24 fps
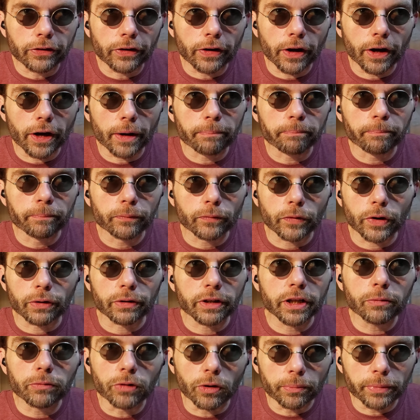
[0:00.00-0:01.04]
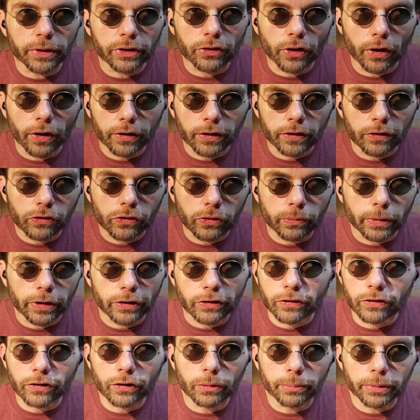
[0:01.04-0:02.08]
well, he won't be talking so
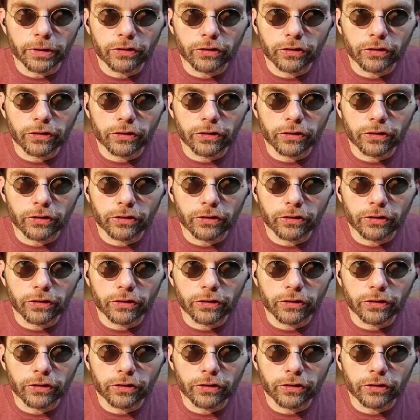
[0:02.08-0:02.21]
much as he'll be